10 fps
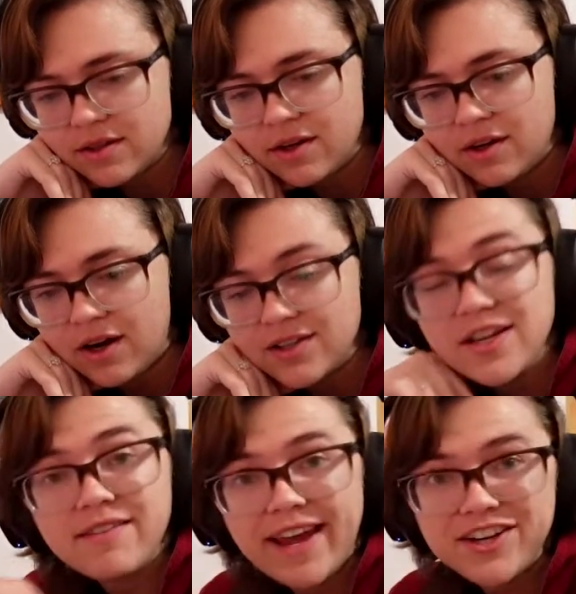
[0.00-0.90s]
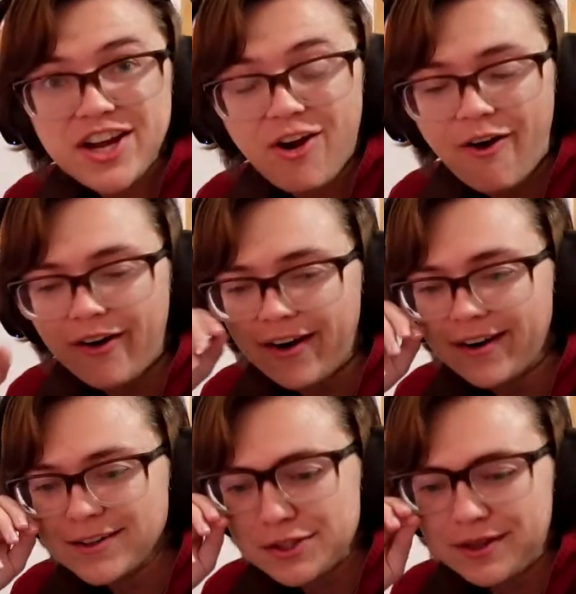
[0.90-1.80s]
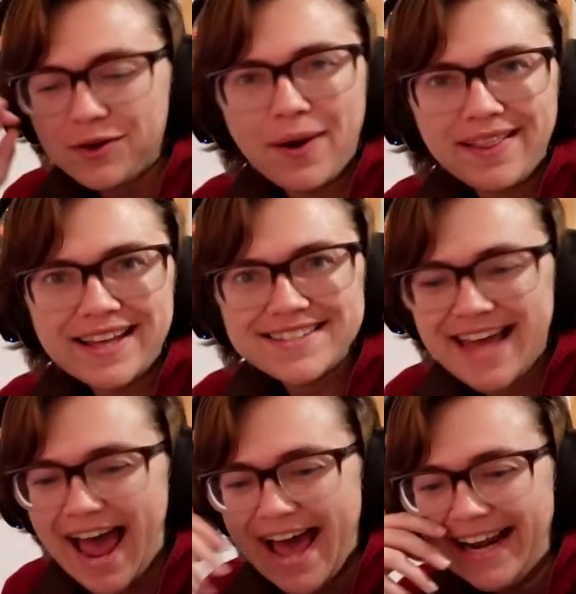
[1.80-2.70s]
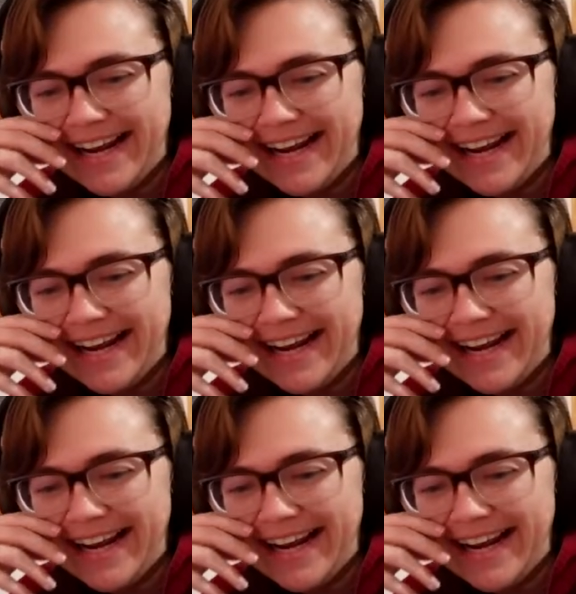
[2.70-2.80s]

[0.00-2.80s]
Also have AJR, so like Way Less Sad,